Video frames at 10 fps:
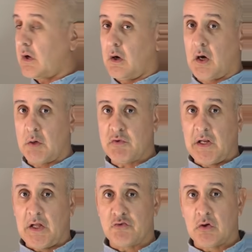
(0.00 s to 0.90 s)
are hybrid
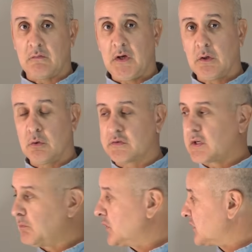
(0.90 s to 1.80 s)
electric vehicles.
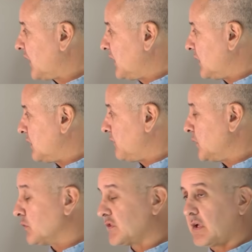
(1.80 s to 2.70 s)
Some would say that the
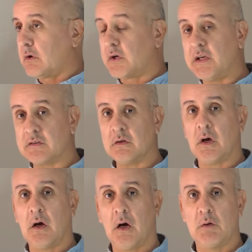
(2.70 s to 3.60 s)
fuel cell
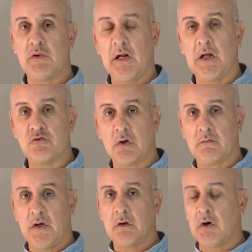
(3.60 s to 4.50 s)
isn't a hybrid electric
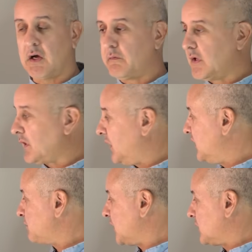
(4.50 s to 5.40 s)
vehicle. I think it
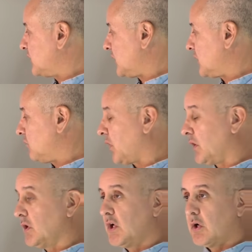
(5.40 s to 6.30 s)
is, because it can
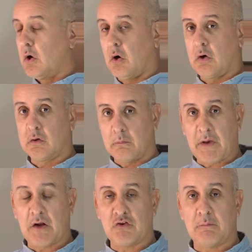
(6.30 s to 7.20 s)
run on
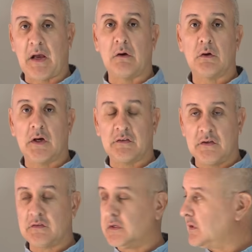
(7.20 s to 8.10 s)
battery power
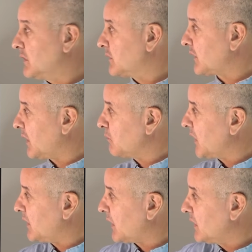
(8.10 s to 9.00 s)
assisted in the same
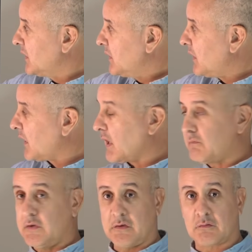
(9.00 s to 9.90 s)
way that a
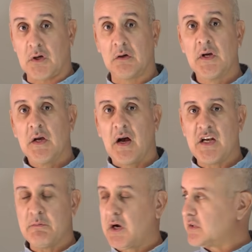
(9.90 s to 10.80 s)
HEV is as well.
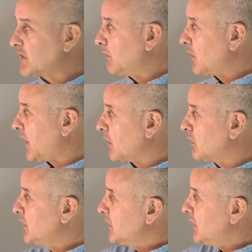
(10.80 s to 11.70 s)
And you might say, well, hang
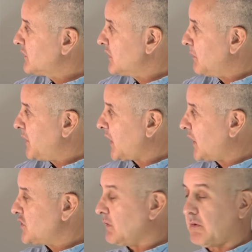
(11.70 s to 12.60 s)
on, isn't a
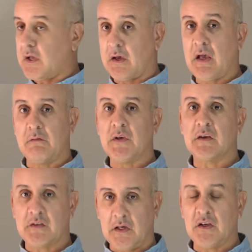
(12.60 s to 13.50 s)
PHEV a HEV?
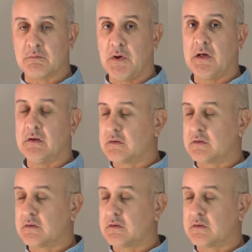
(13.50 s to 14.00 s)
Yes, it is, but